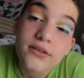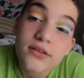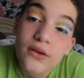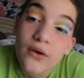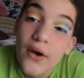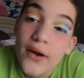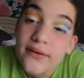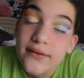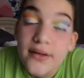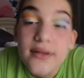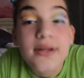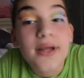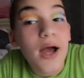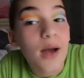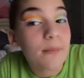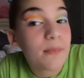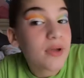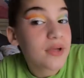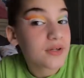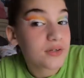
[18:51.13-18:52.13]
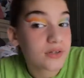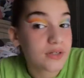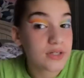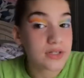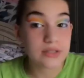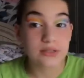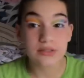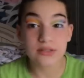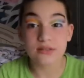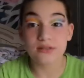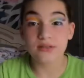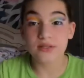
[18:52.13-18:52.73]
so I did cut my creases.